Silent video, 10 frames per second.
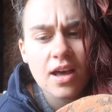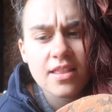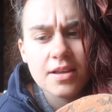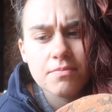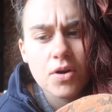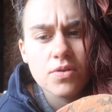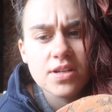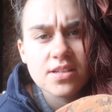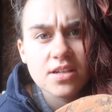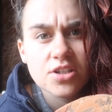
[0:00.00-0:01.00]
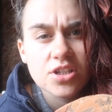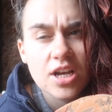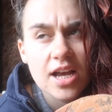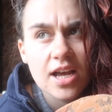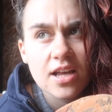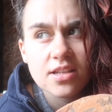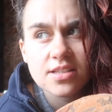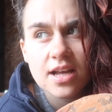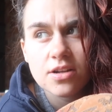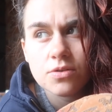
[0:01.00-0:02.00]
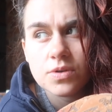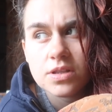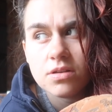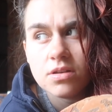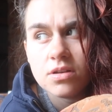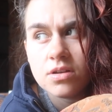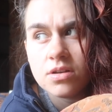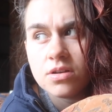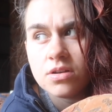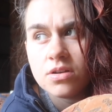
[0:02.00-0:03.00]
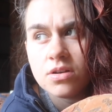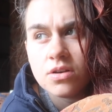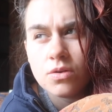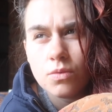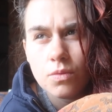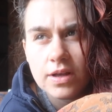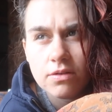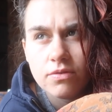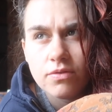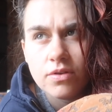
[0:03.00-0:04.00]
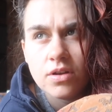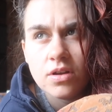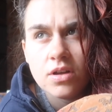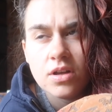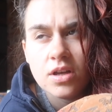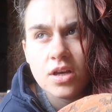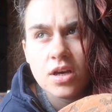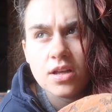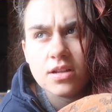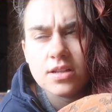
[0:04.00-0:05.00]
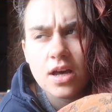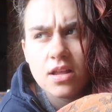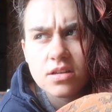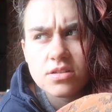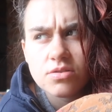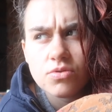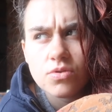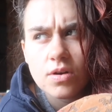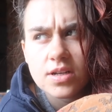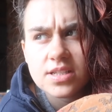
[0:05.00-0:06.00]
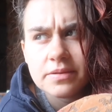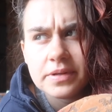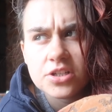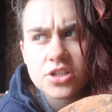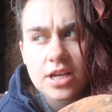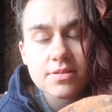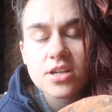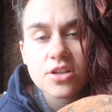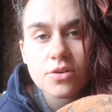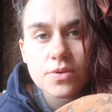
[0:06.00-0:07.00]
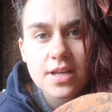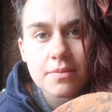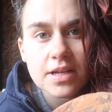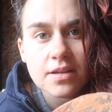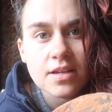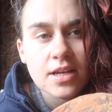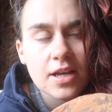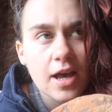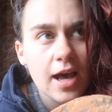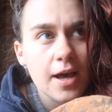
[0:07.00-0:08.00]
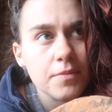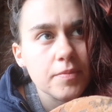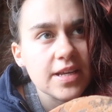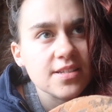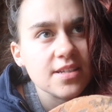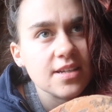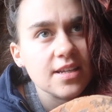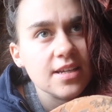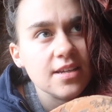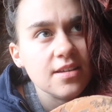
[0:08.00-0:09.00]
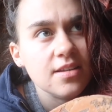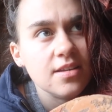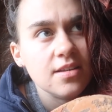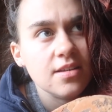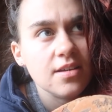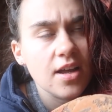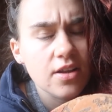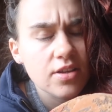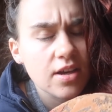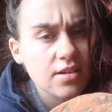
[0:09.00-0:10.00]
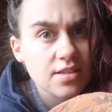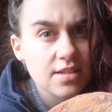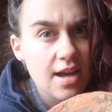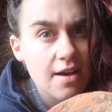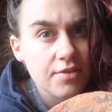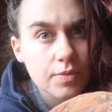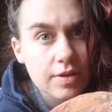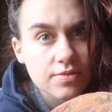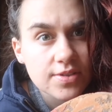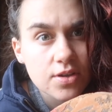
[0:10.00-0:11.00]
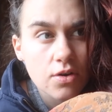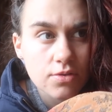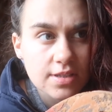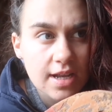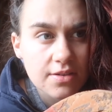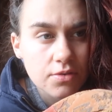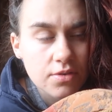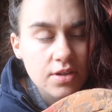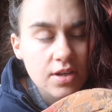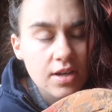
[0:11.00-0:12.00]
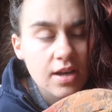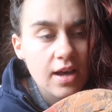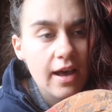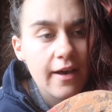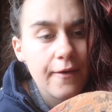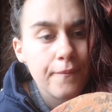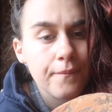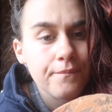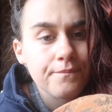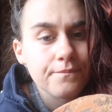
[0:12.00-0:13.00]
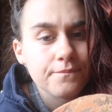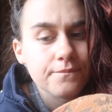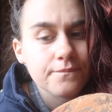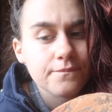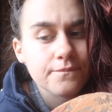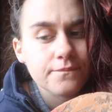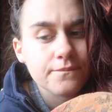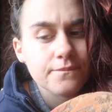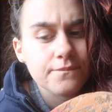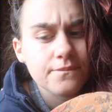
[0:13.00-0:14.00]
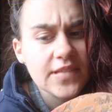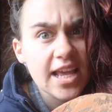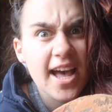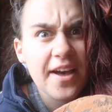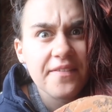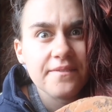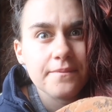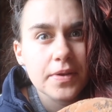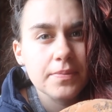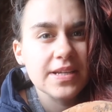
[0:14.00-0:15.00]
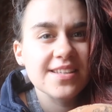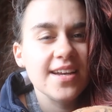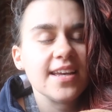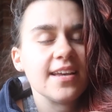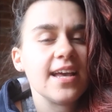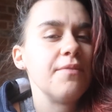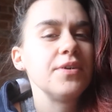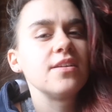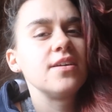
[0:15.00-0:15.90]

I think Molly's going to share the saddle with Wilf and the others are all quite similar shapes. I don't know what's happening, um, but basically I know the youngsters are having Wilf's old saddle um, yeah, but it'll be exciting and we